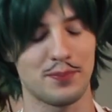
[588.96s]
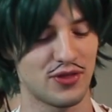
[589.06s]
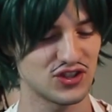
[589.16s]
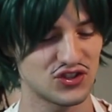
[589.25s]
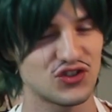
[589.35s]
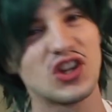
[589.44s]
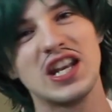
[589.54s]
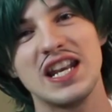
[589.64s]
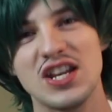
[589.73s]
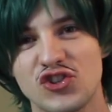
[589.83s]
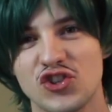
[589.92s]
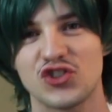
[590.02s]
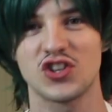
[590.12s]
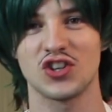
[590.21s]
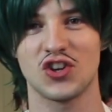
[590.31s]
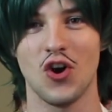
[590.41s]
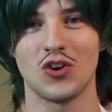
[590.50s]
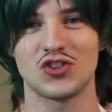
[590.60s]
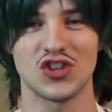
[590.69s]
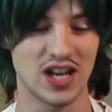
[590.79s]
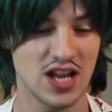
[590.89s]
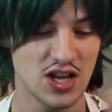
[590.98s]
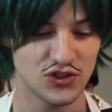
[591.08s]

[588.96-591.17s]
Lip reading: up this delicious concoction